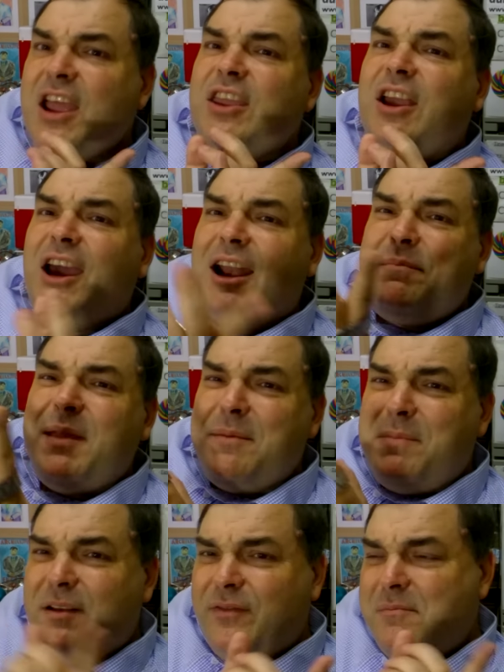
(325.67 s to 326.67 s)
You got to be a
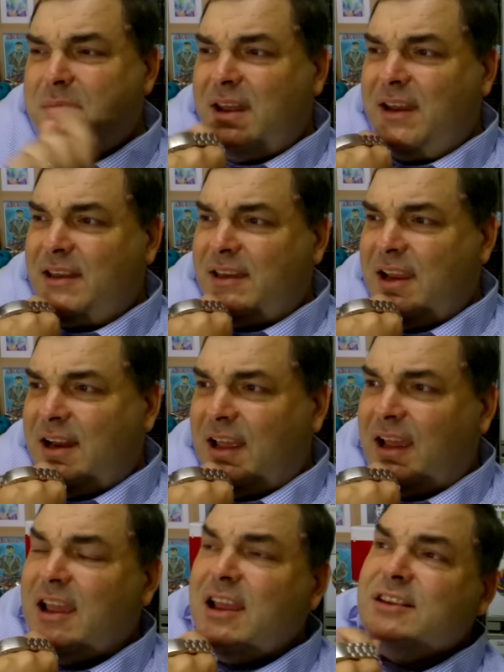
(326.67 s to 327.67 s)
bit of a mini
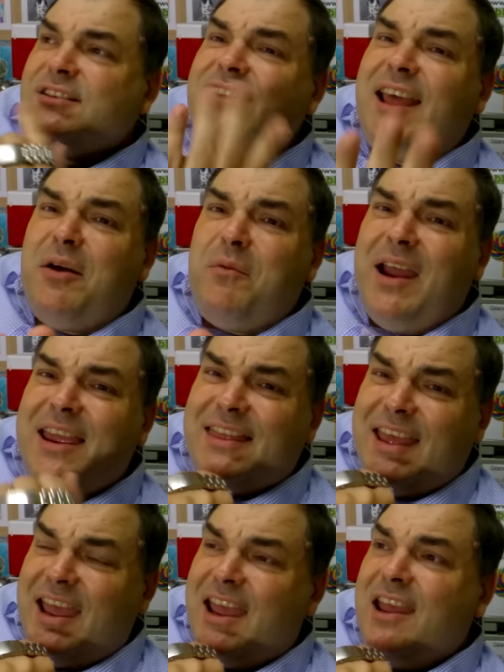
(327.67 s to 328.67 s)
dealer. So that way
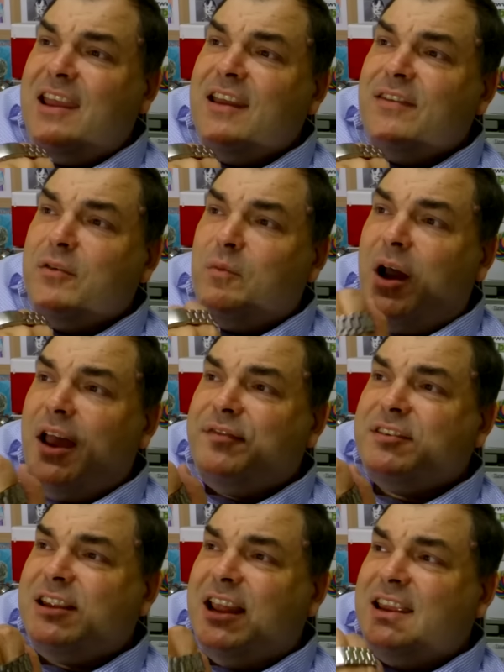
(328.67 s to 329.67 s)
there, the wife
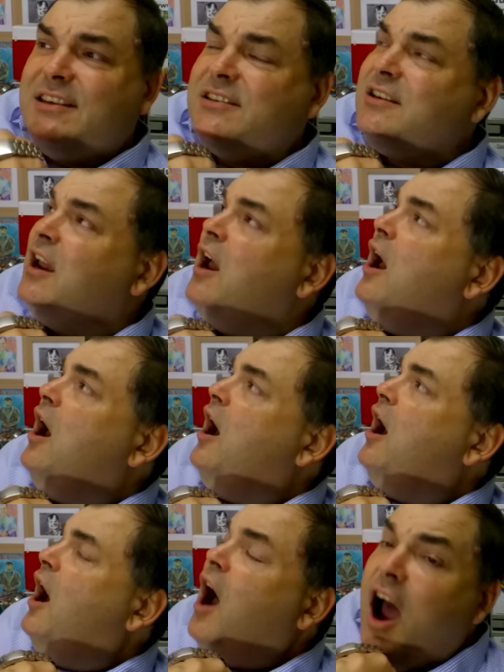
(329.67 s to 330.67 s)
says,
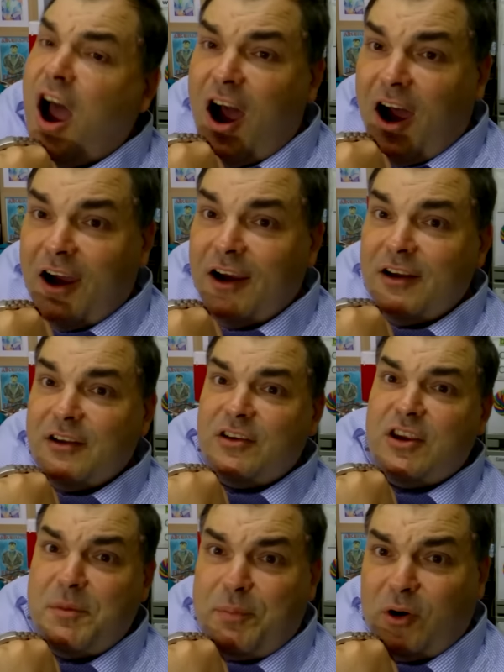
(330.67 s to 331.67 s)
oh,
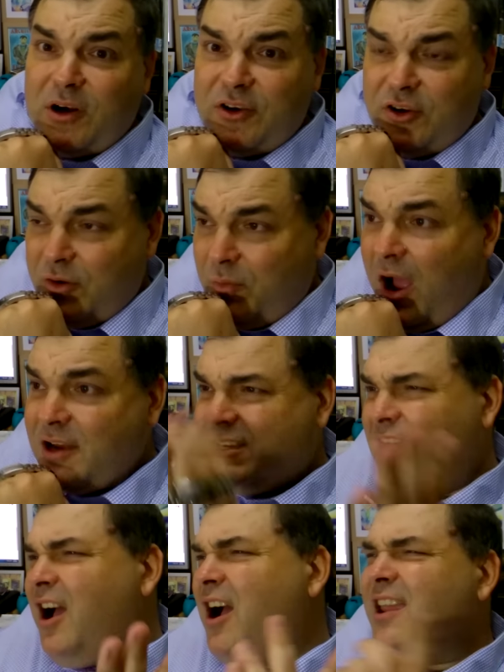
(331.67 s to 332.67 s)
you bought a new watch.
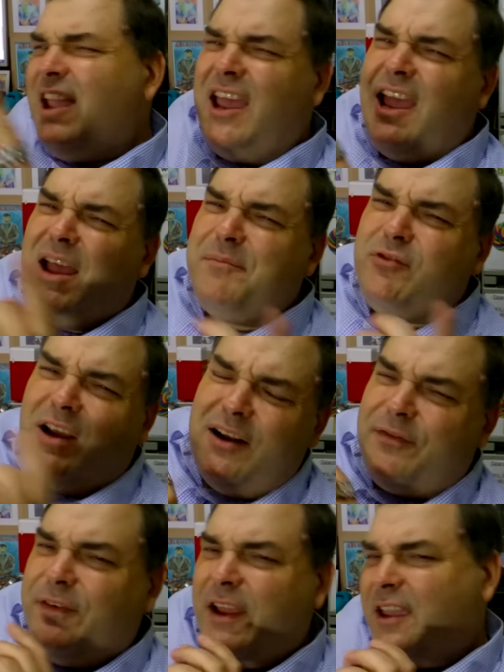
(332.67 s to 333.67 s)
Oh, yeah, I'm trying
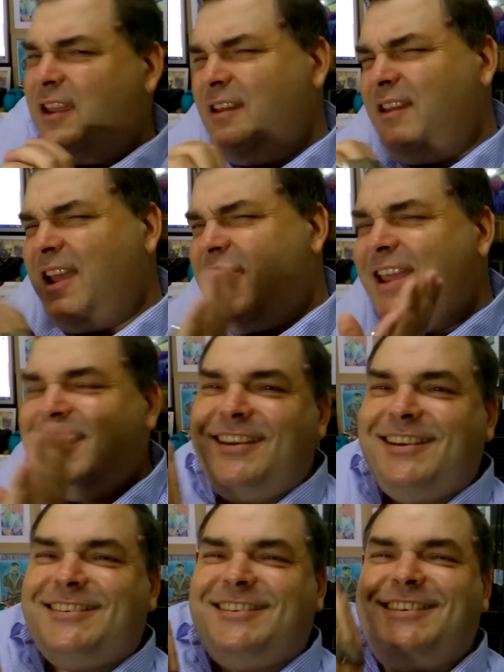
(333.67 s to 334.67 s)
to flick it. Yeah, you
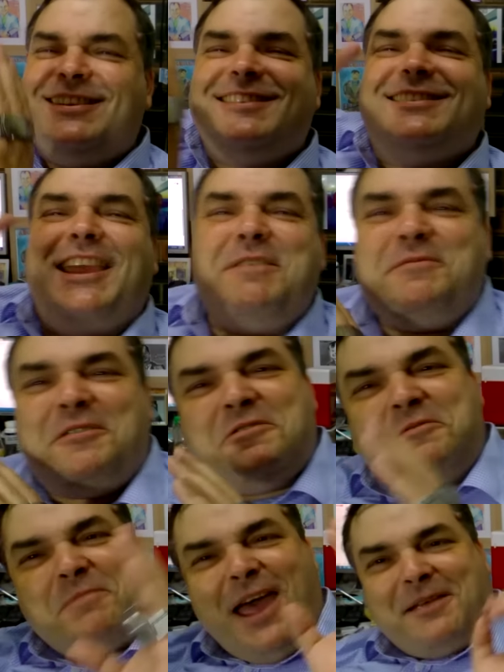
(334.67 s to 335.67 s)
just keep it on
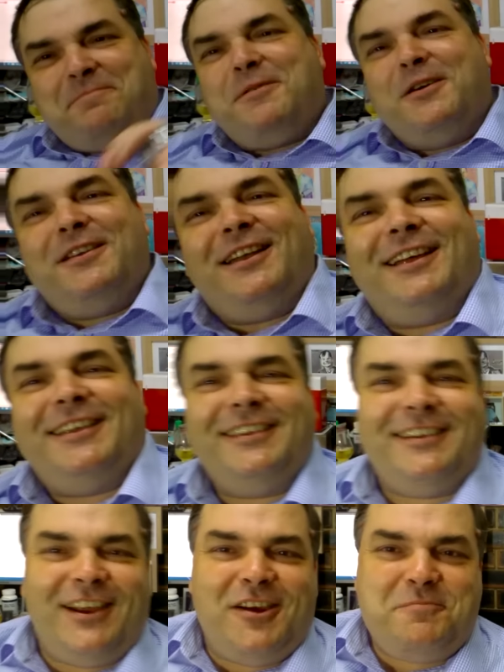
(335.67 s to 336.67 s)
the back burner,
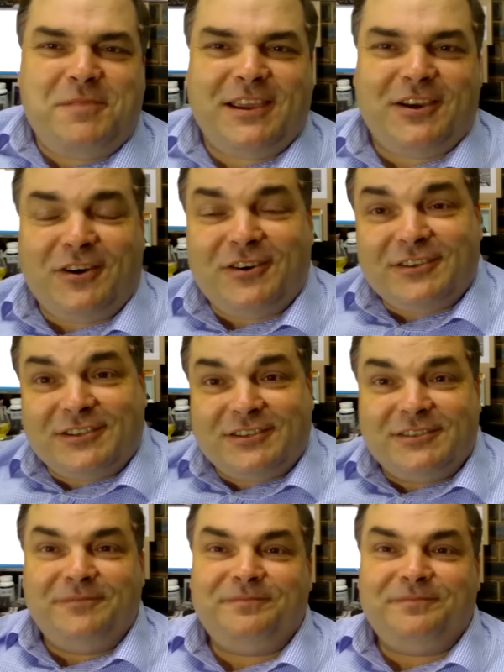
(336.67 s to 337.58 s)
you know, because